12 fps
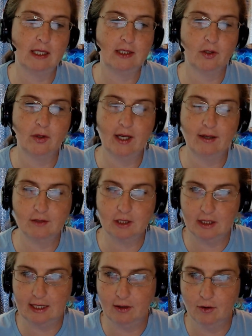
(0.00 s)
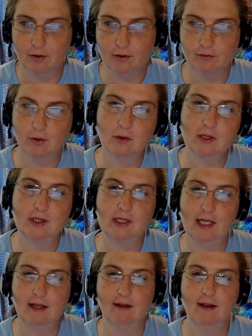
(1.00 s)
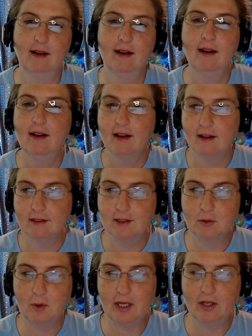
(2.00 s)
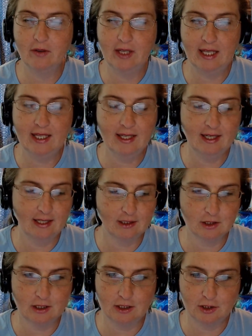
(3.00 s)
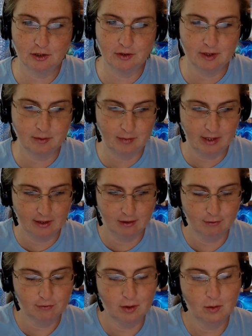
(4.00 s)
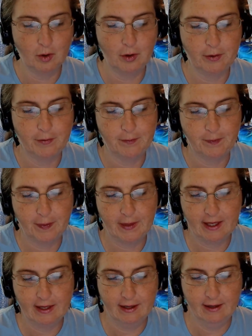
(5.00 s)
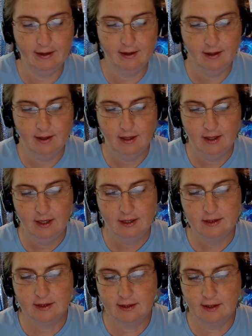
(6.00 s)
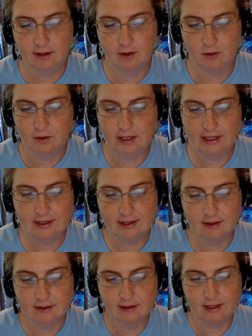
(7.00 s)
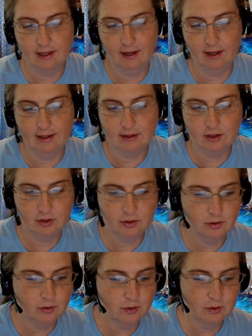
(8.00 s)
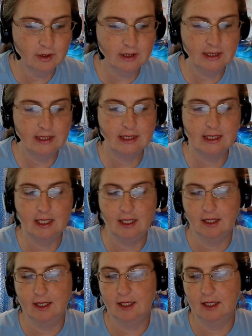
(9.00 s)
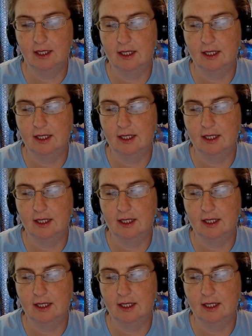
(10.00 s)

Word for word: So you have to narrow the focus down onto what you can actually choose and make go forward. Okay, so let's look at Tuesday.